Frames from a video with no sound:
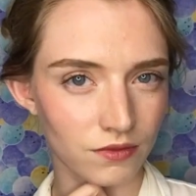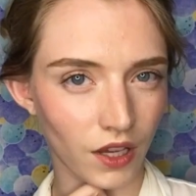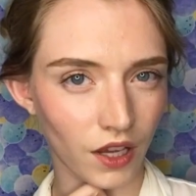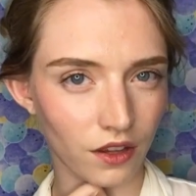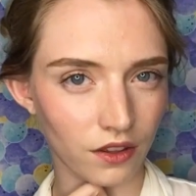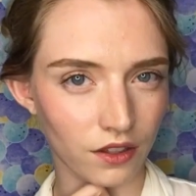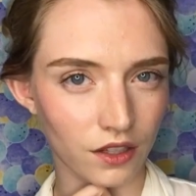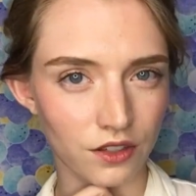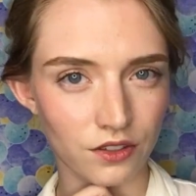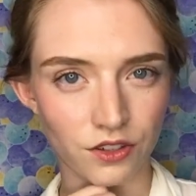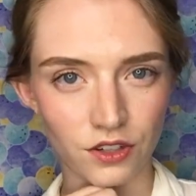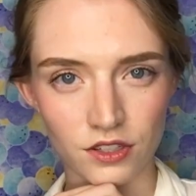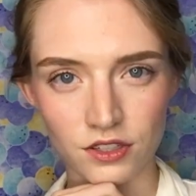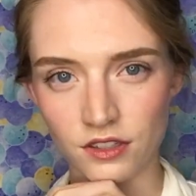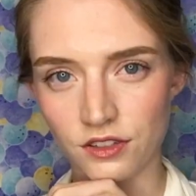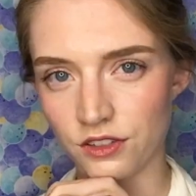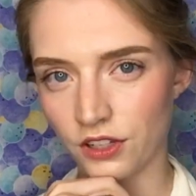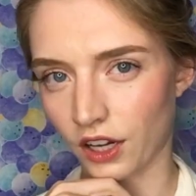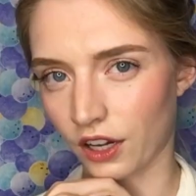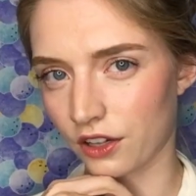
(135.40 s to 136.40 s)
and then
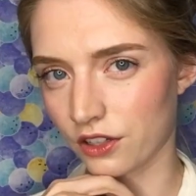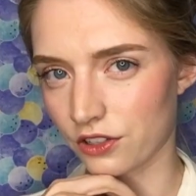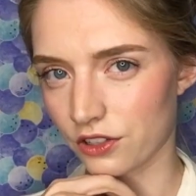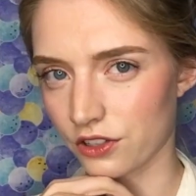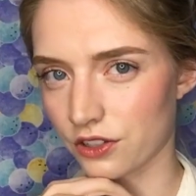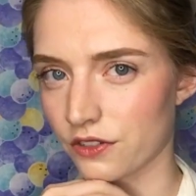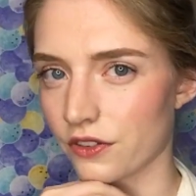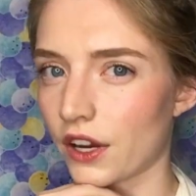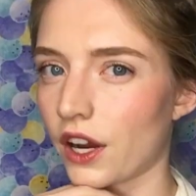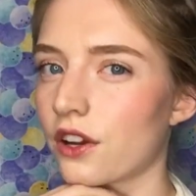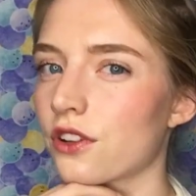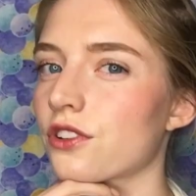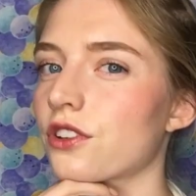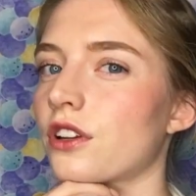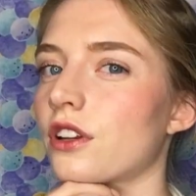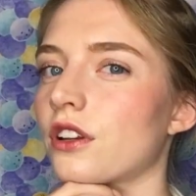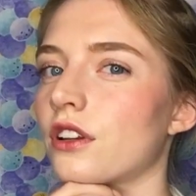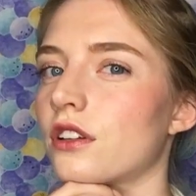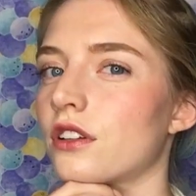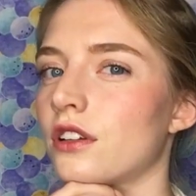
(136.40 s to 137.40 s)
just change your
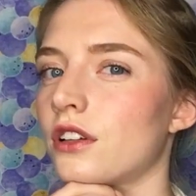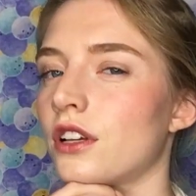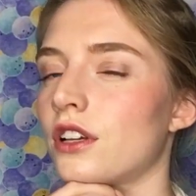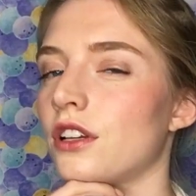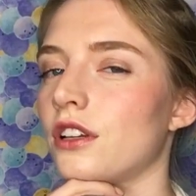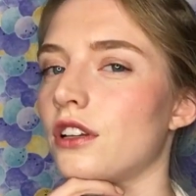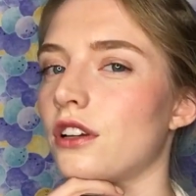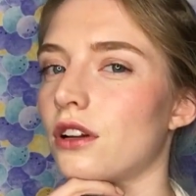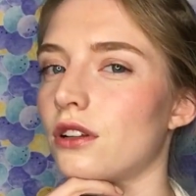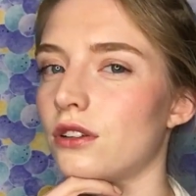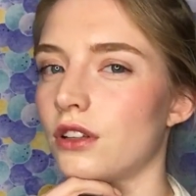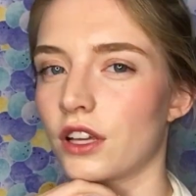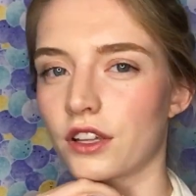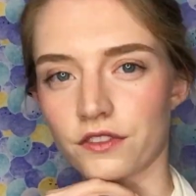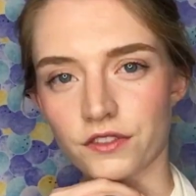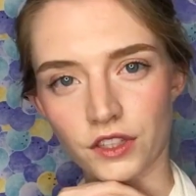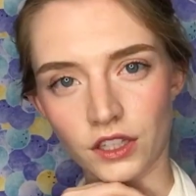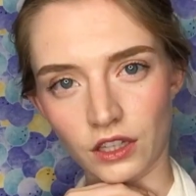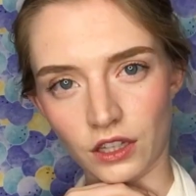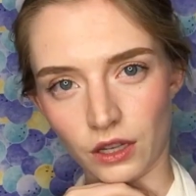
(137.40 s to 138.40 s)
direction.
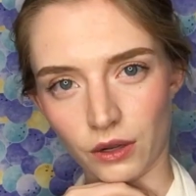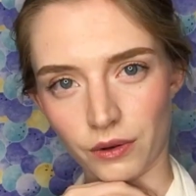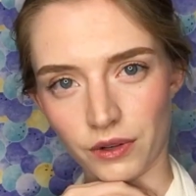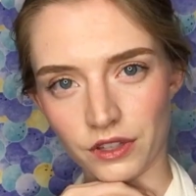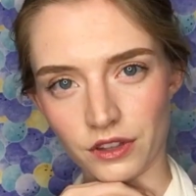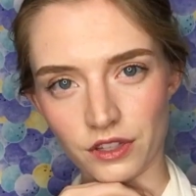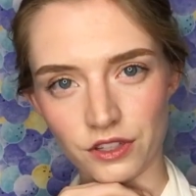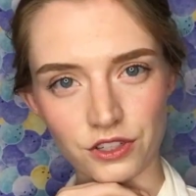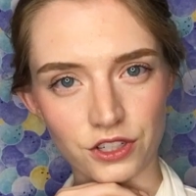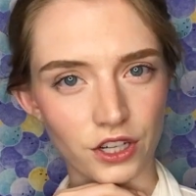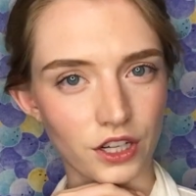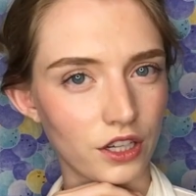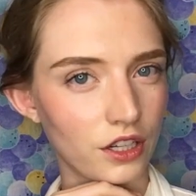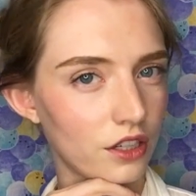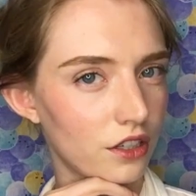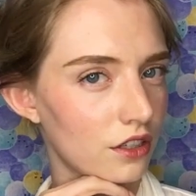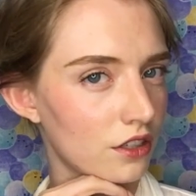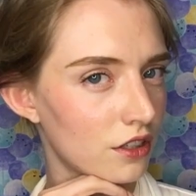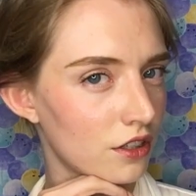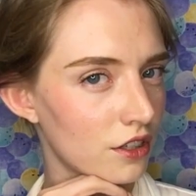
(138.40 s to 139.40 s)
Lift and lower the
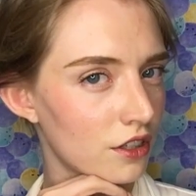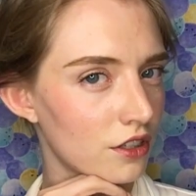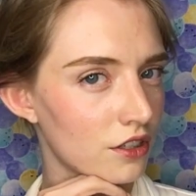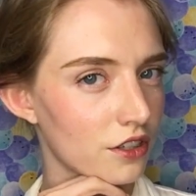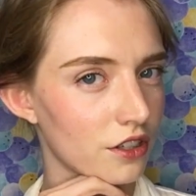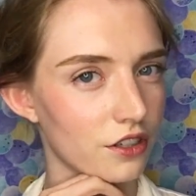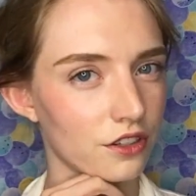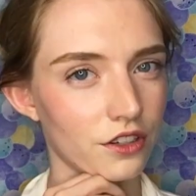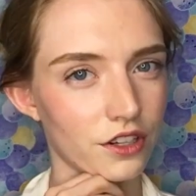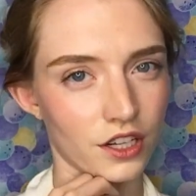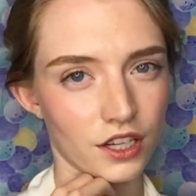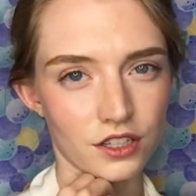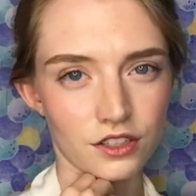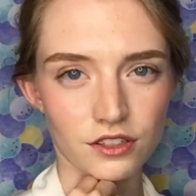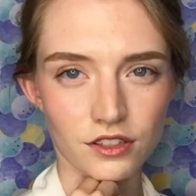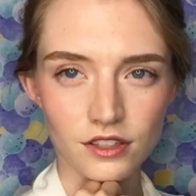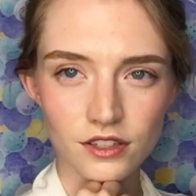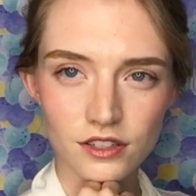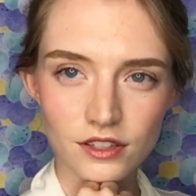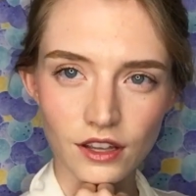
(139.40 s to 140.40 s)
chin, turn your head to
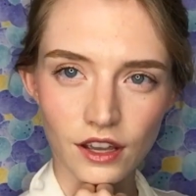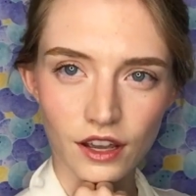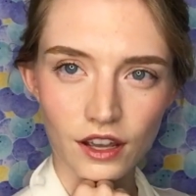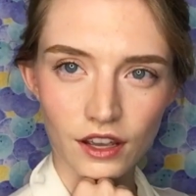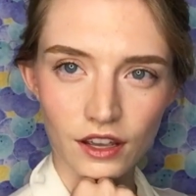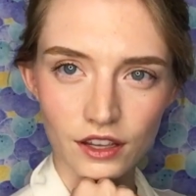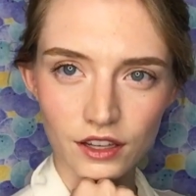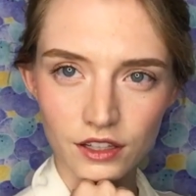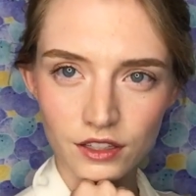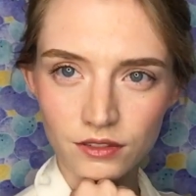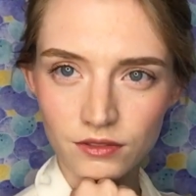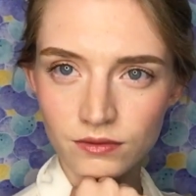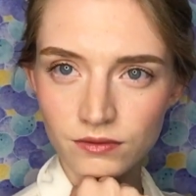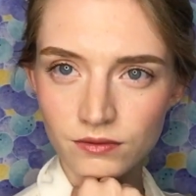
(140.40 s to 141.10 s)
the side,